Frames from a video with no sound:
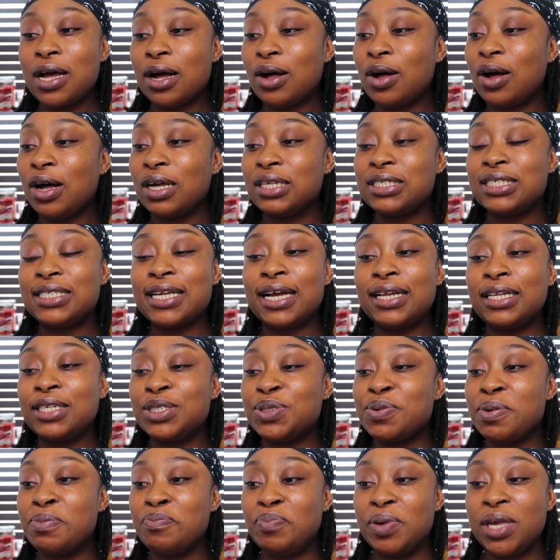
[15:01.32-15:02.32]
thing I can't stand
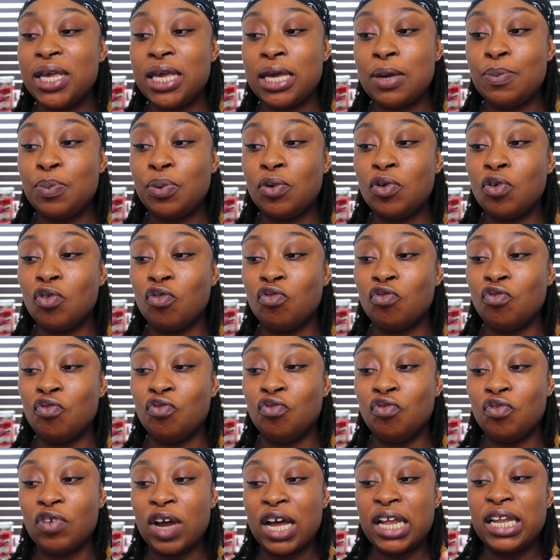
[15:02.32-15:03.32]
is when people
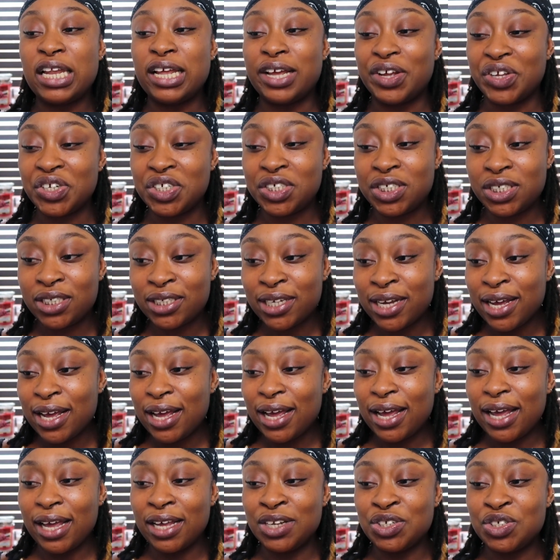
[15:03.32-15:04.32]
relish
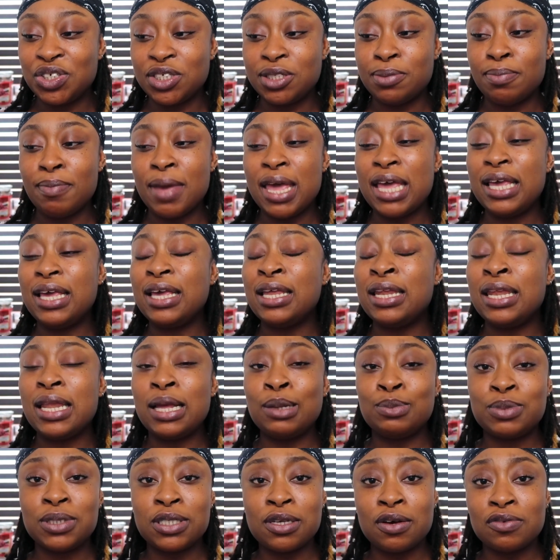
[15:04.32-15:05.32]
and just making
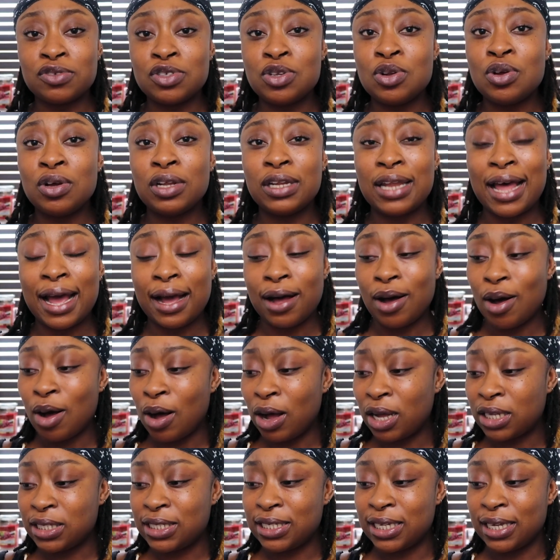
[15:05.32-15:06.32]
themselves look like
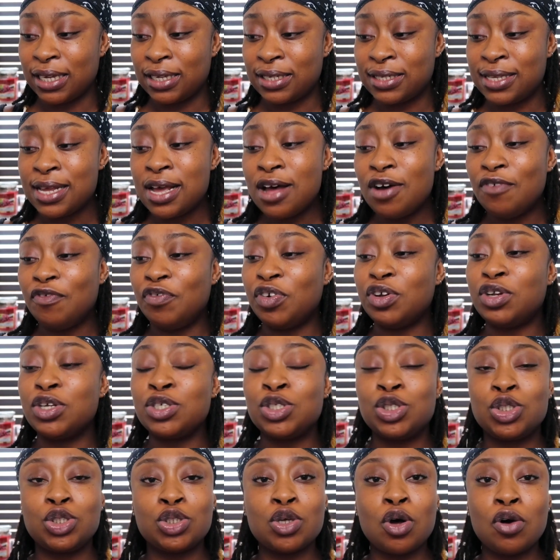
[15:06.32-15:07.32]
asses for
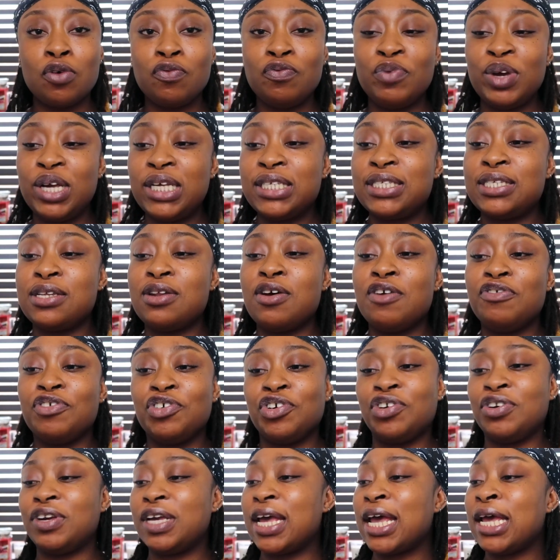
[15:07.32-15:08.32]
the sole reason
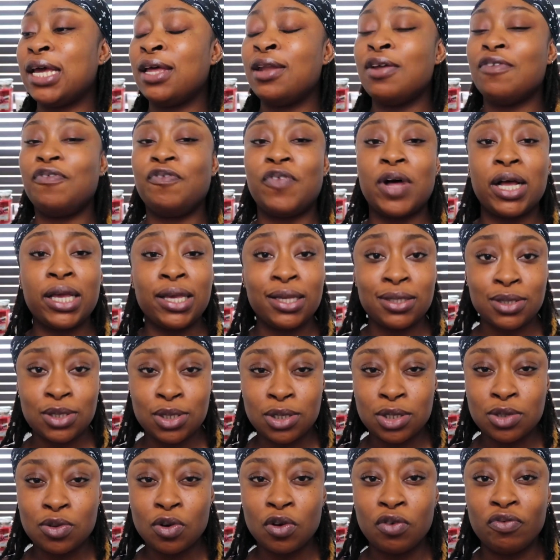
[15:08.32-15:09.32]
of creating a fucking
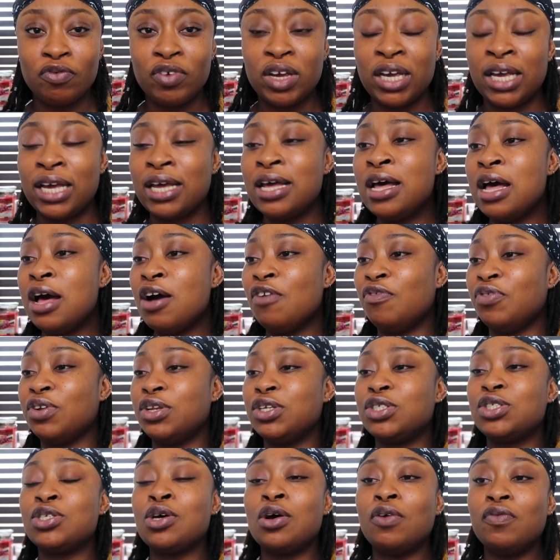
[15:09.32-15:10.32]
story, for
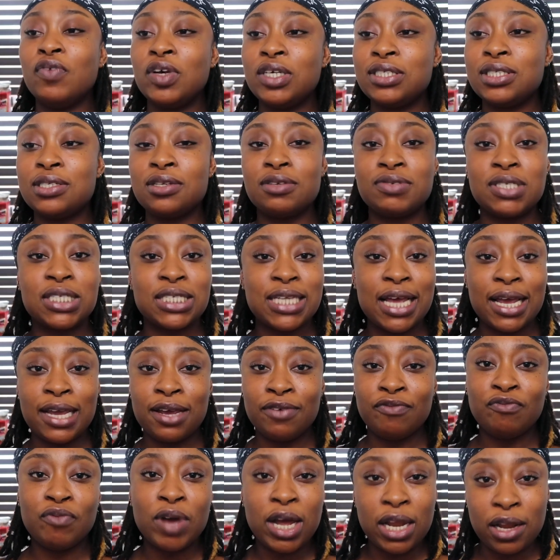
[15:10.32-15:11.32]
the sole reason of
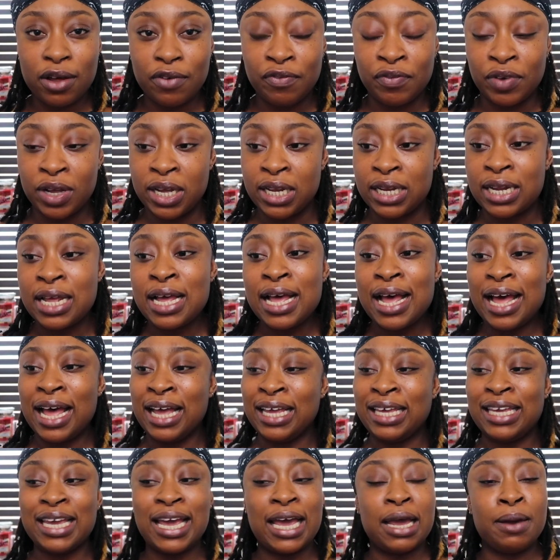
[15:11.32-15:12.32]
staying relevant
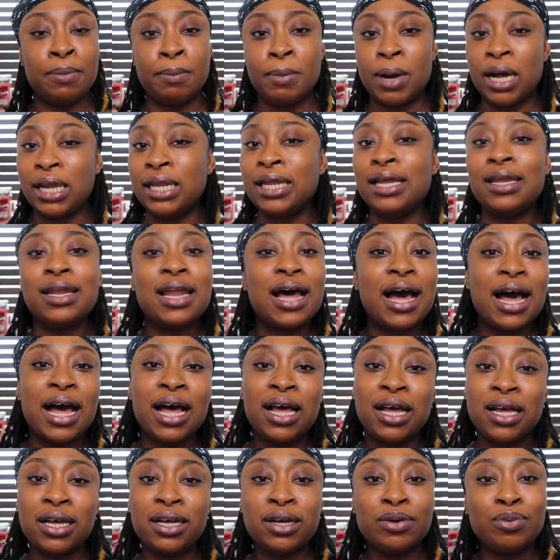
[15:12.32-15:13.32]
and getting money.
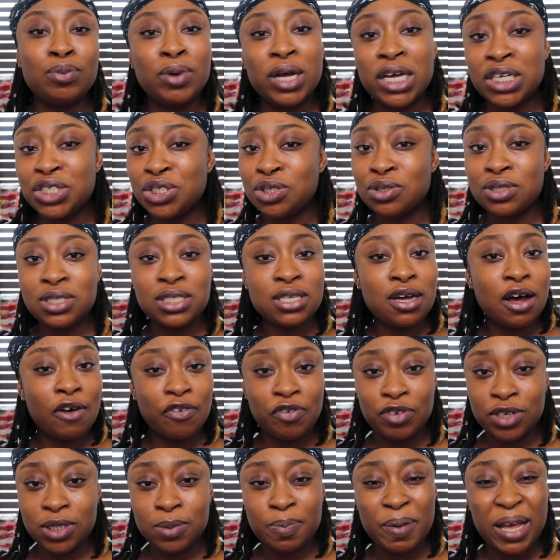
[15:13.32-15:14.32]
Like, where's your
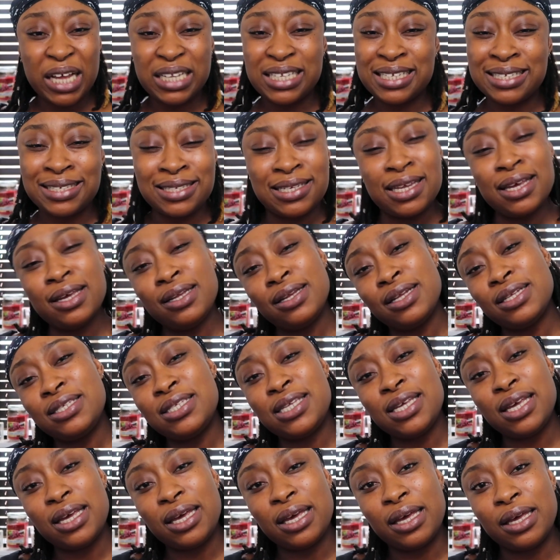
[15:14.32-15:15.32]
self-respect and
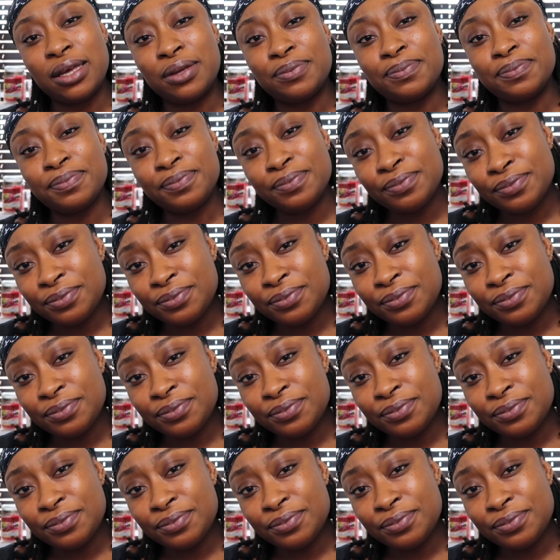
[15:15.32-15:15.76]
dignity? Hmm?